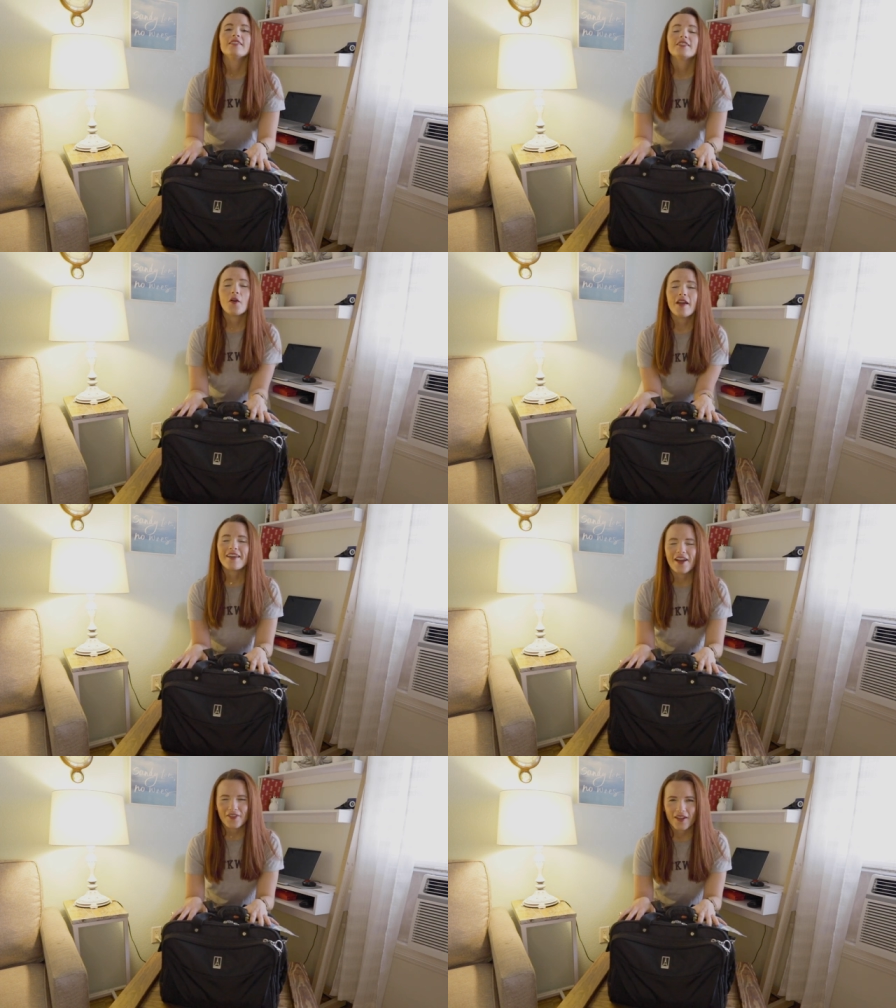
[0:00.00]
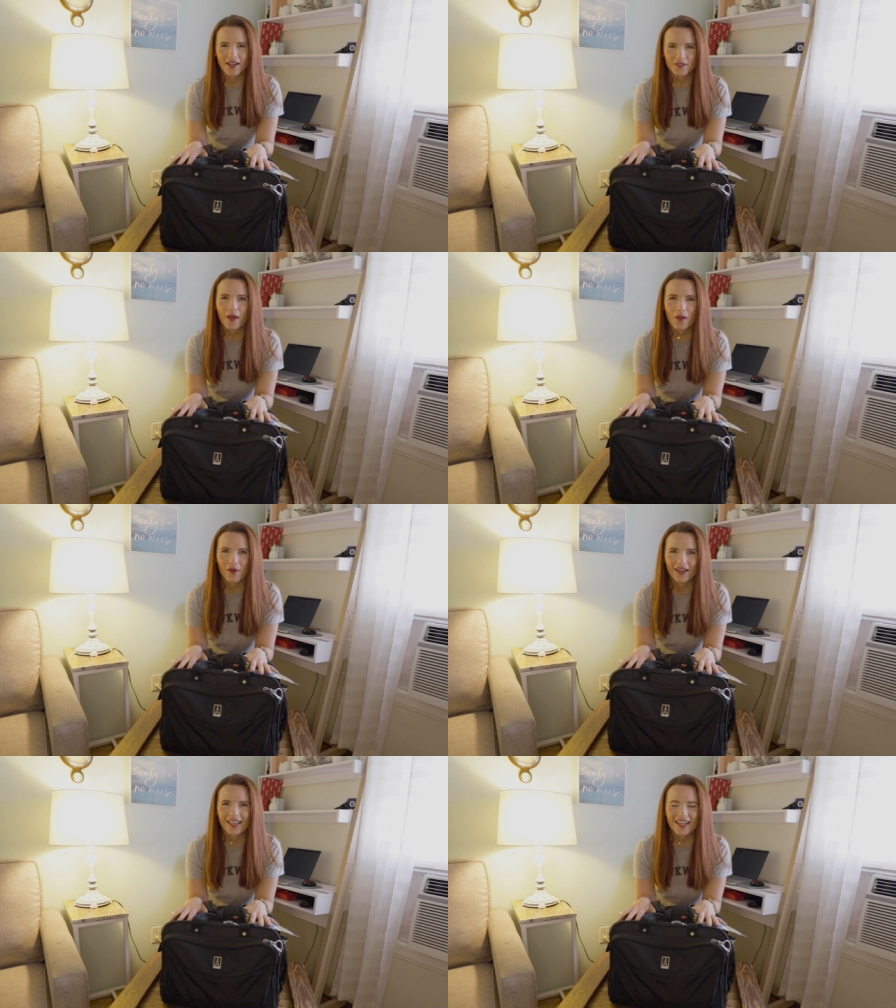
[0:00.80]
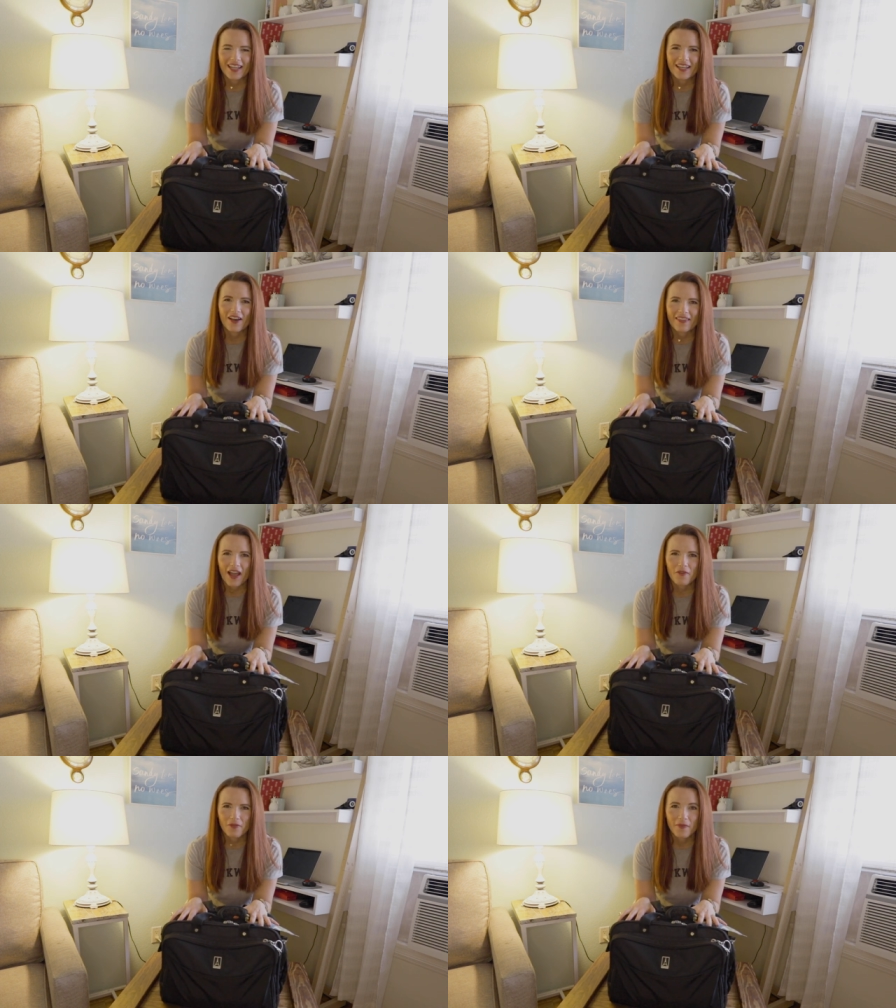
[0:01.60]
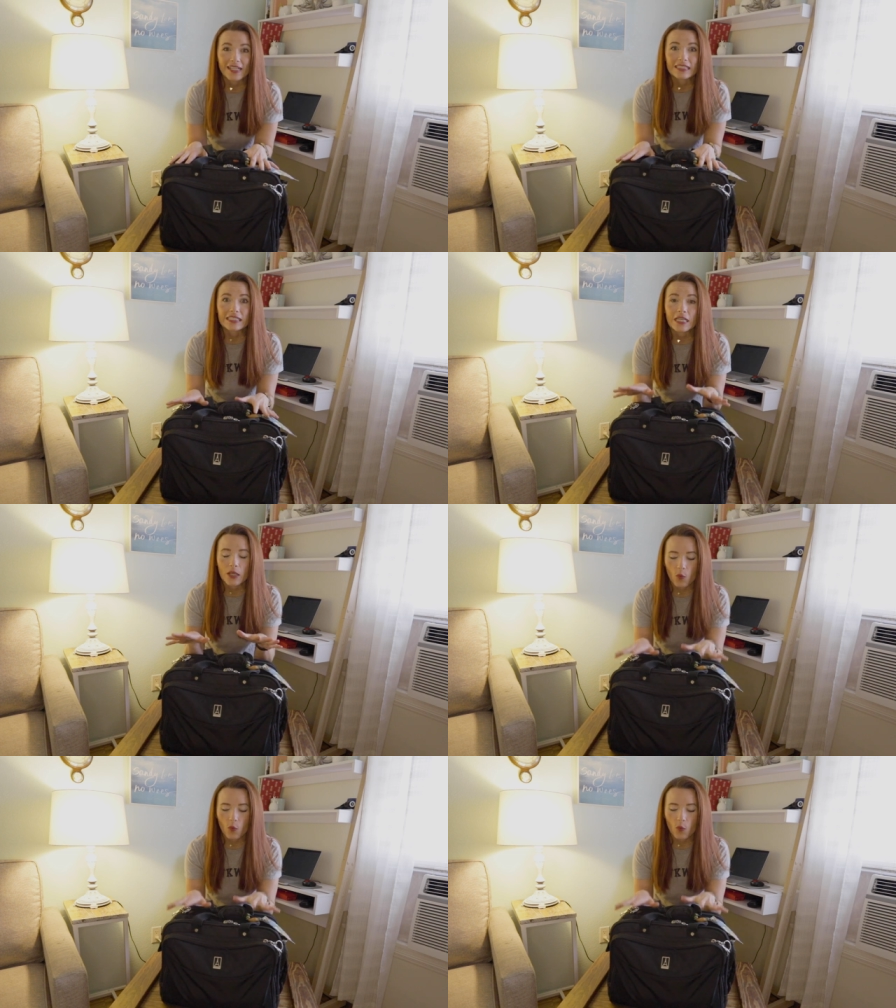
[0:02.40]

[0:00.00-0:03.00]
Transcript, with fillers: So I thought you guys might want to get in on that with me and see